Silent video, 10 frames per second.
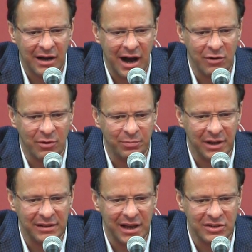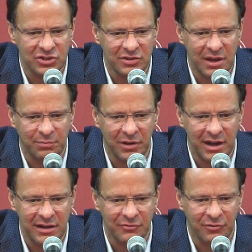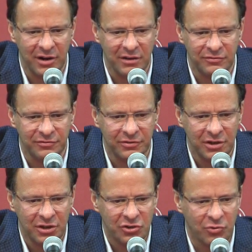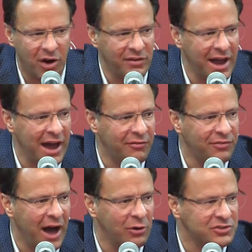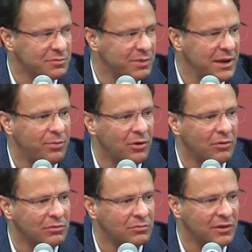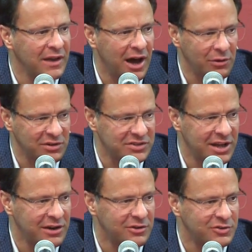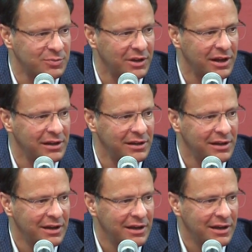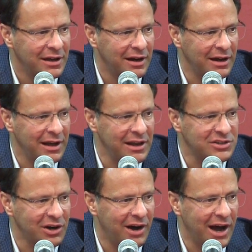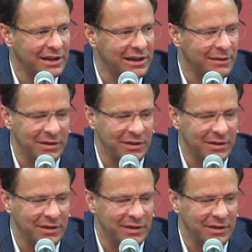Ottawa played last year, and they played in front of 12,500 people where the Ottawa Senators play NHL hockey.